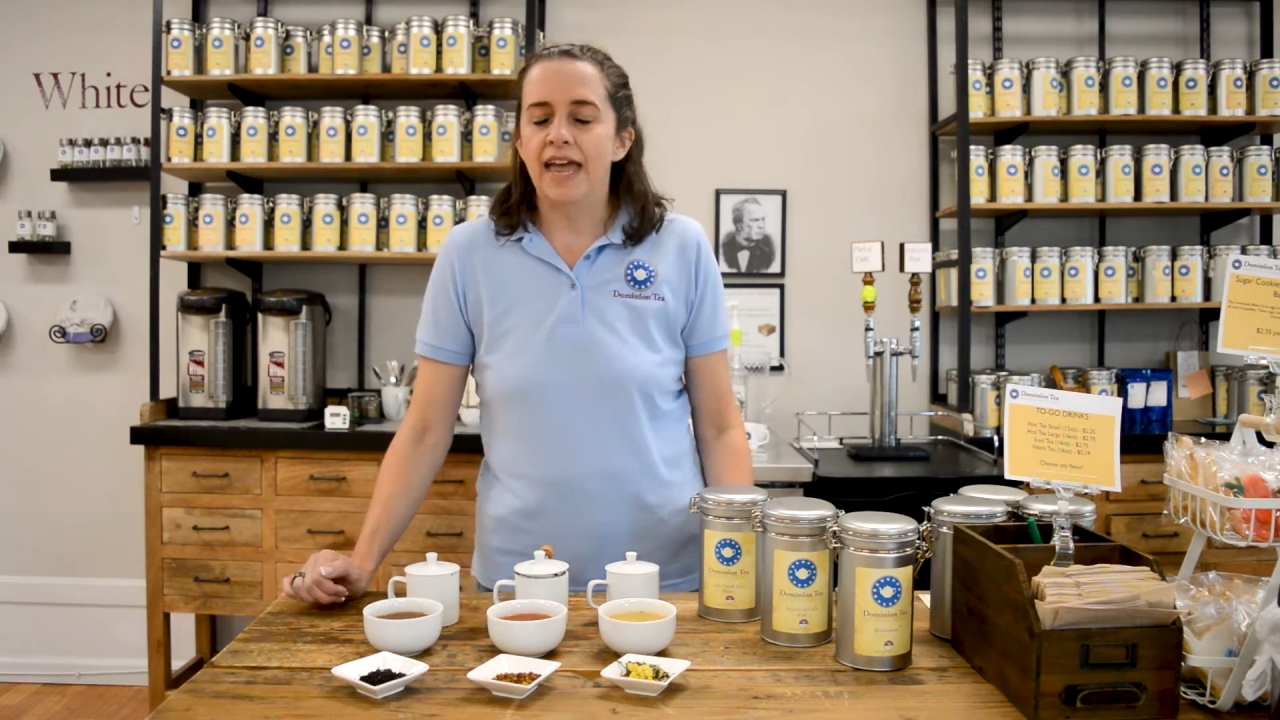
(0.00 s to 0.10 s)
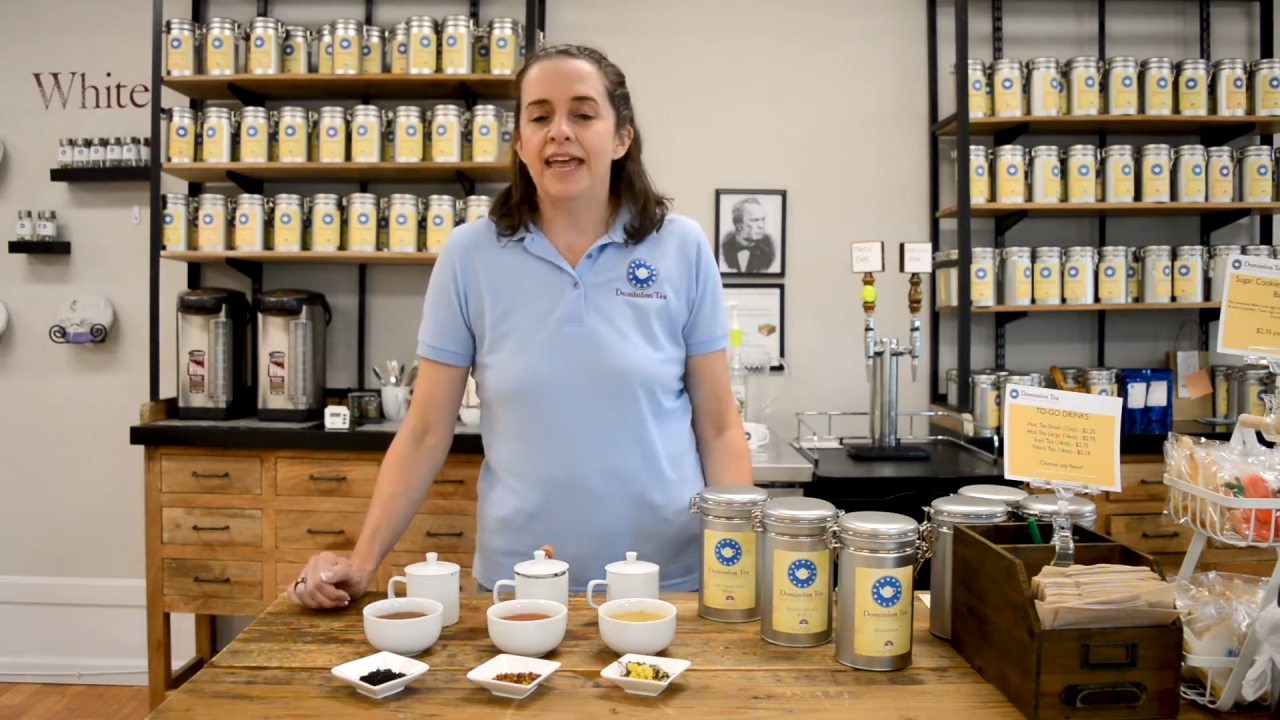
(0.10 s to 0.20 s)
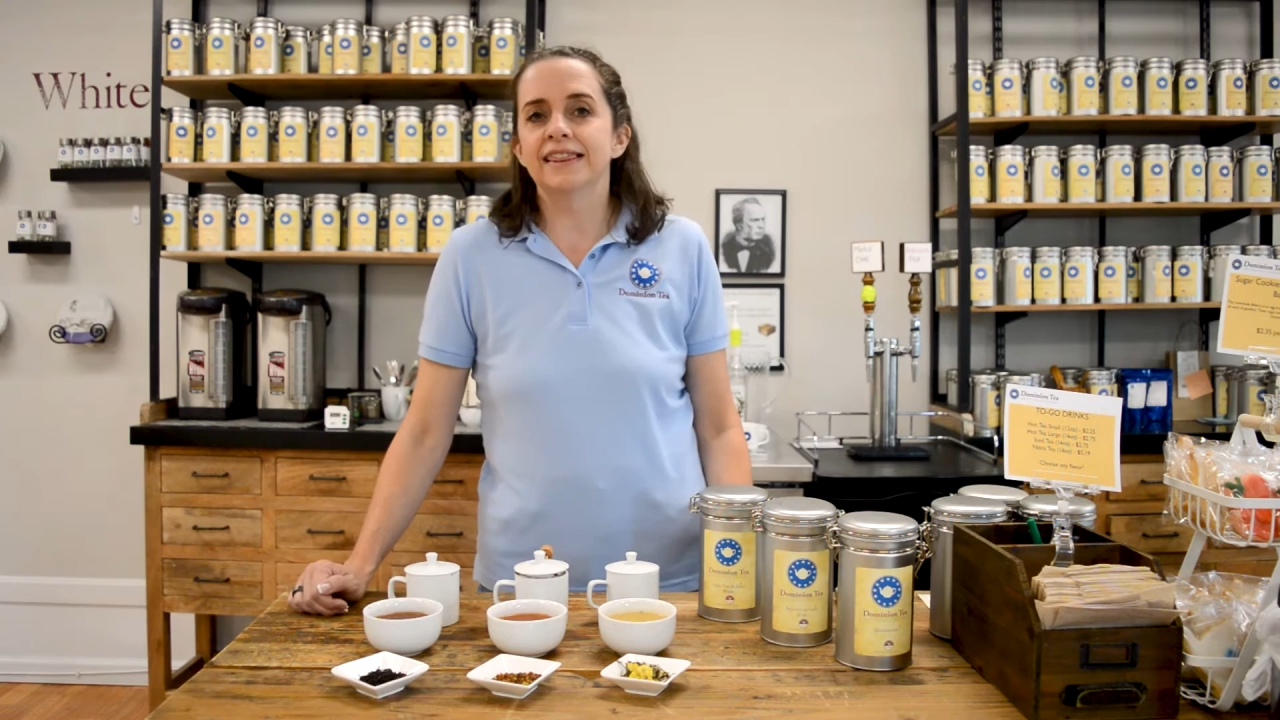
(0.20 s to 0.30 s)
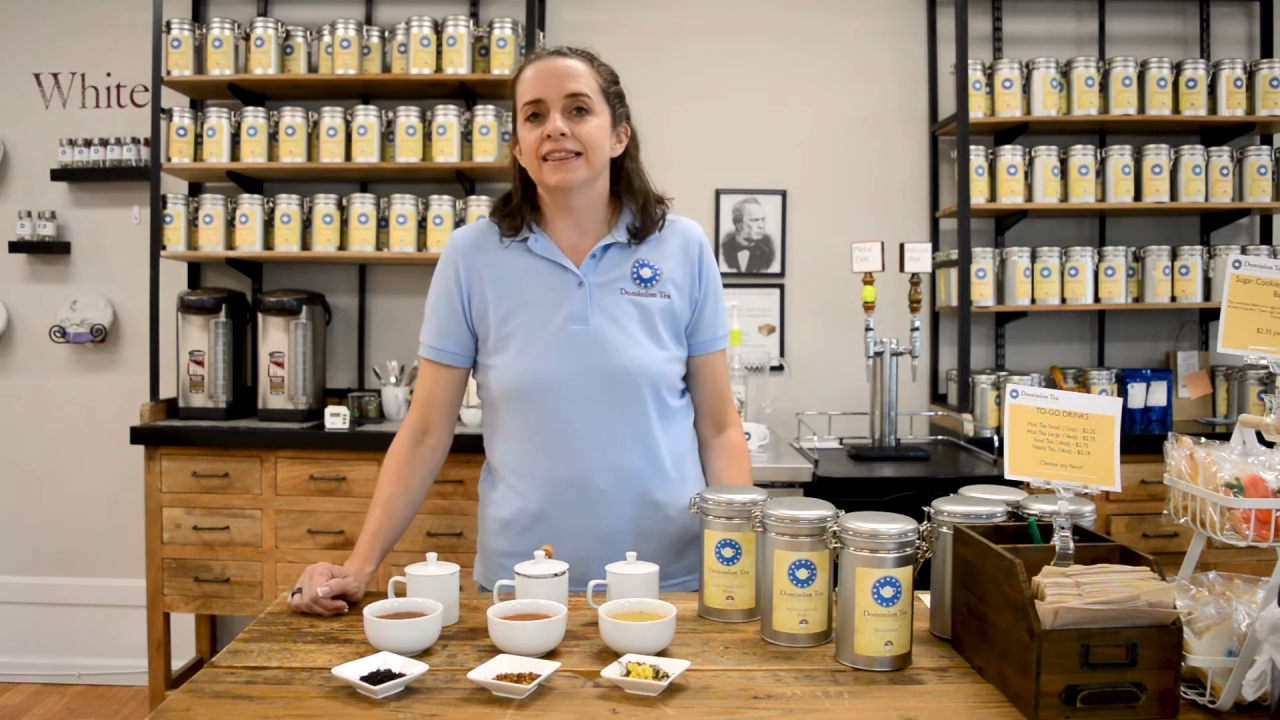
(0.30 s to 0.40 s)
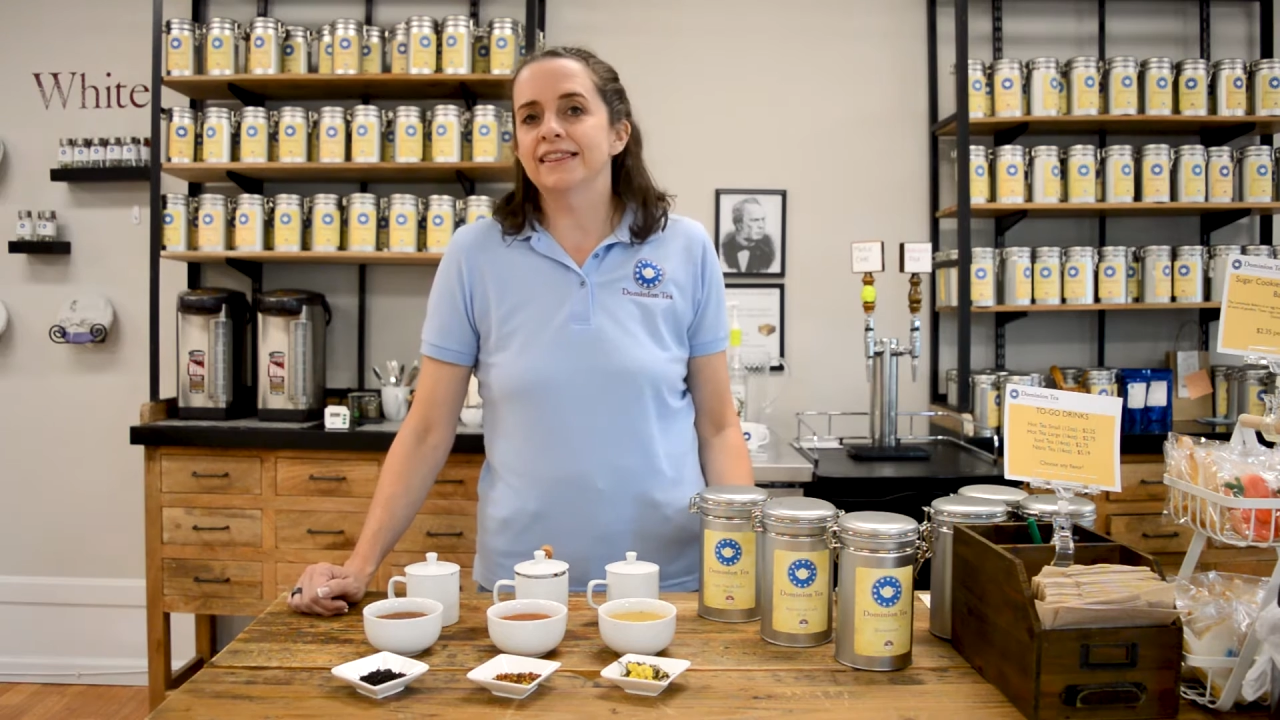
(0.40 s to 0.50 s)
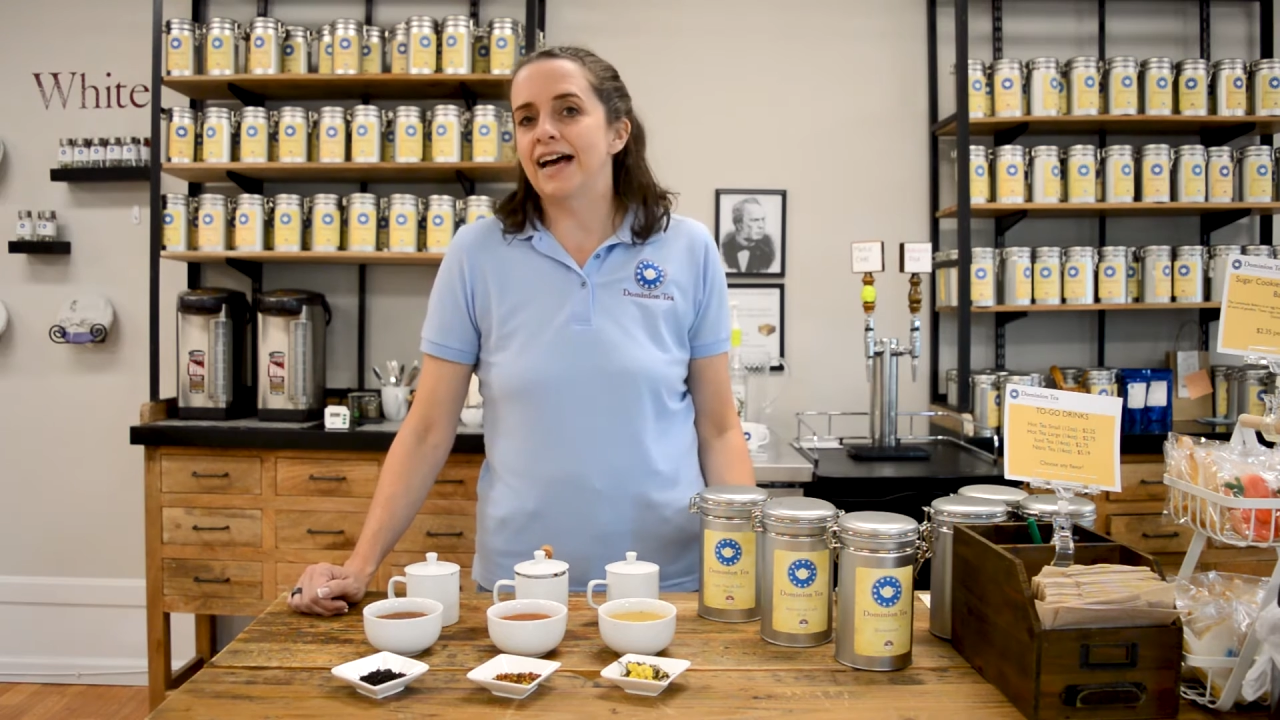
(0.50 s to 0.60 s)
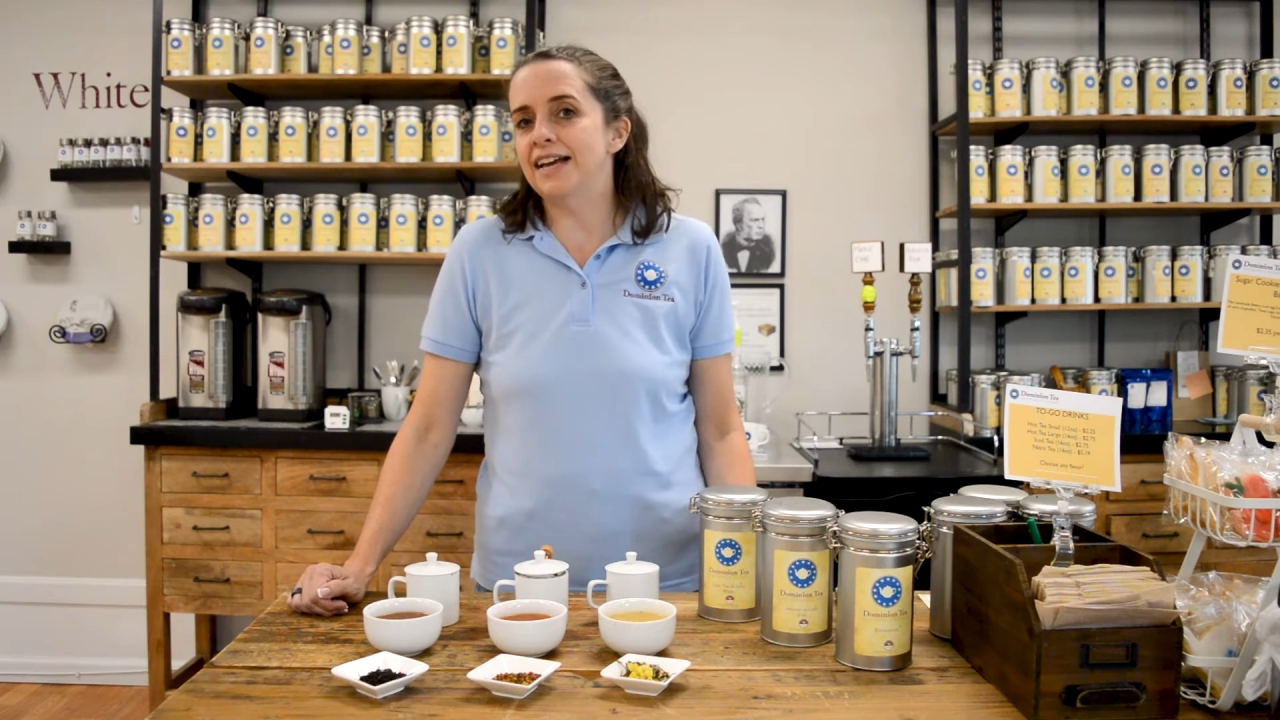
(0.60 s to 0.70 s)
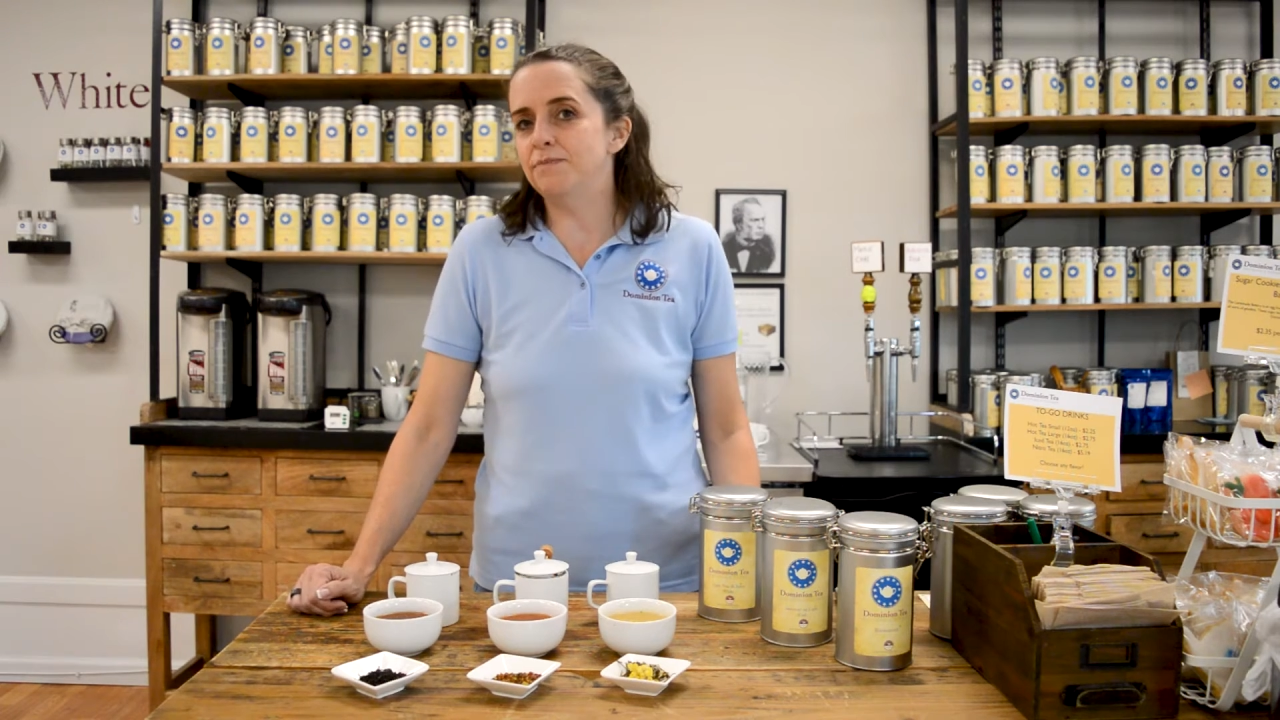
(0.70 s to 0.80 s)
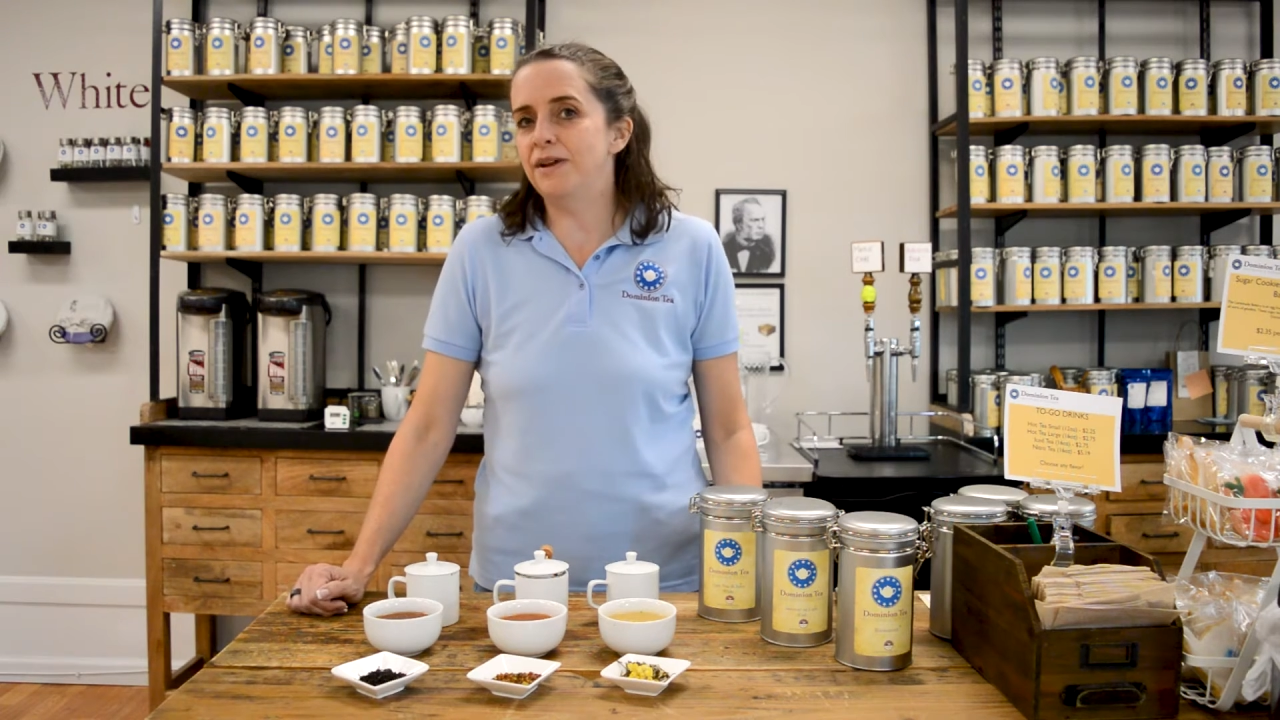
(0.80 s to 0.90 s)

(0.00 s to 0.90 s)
And last